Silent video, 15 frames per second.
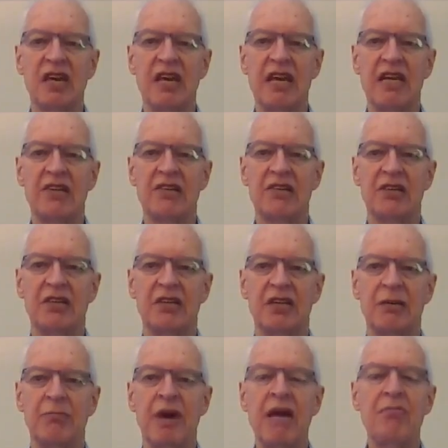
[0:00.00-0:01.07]
it
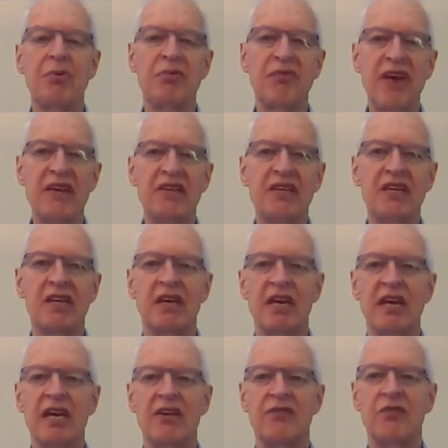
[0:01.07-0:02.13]
by preventing
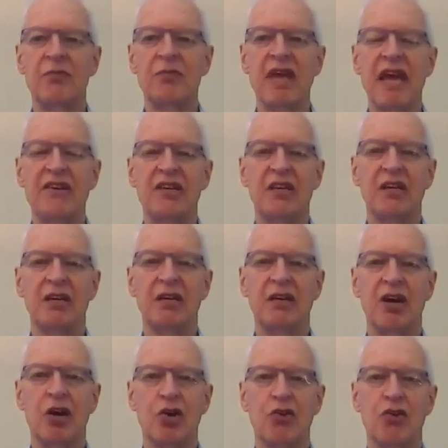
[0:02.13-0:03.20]
it from getting
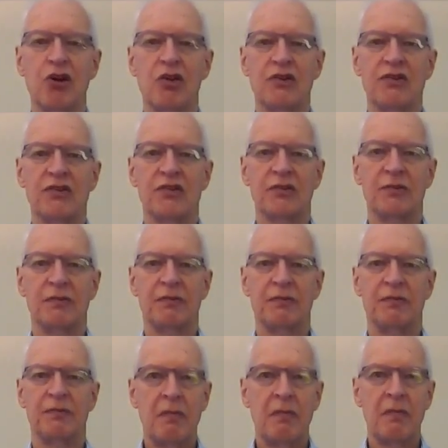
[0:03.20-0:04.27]
across.
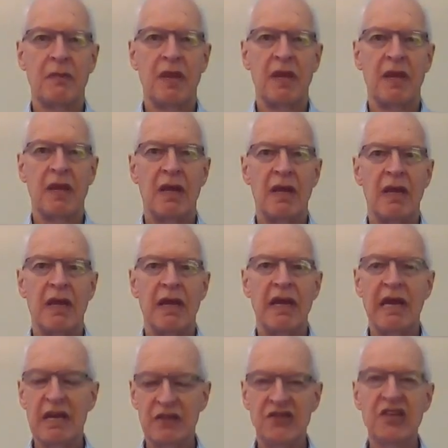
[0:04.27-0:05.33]

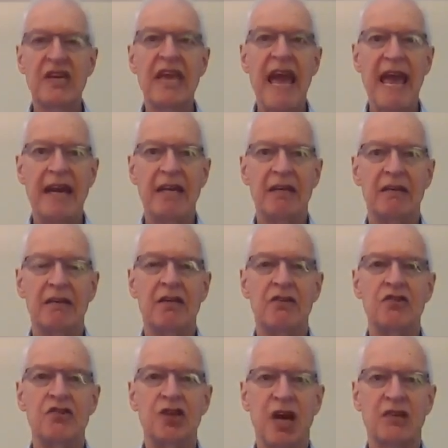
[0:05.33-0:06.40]
It's again
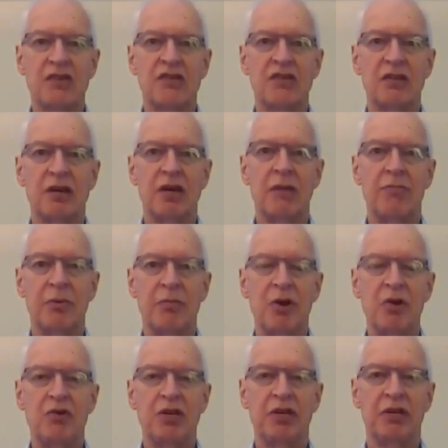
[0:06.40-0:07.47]
just a
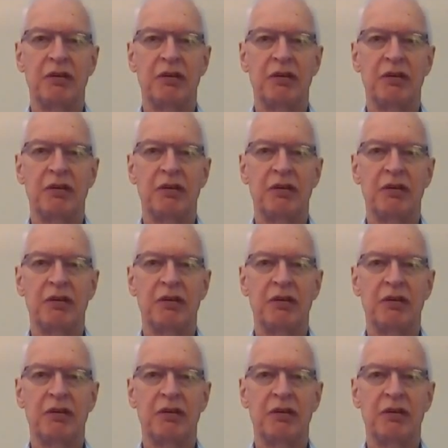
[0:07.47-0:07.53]
promoter.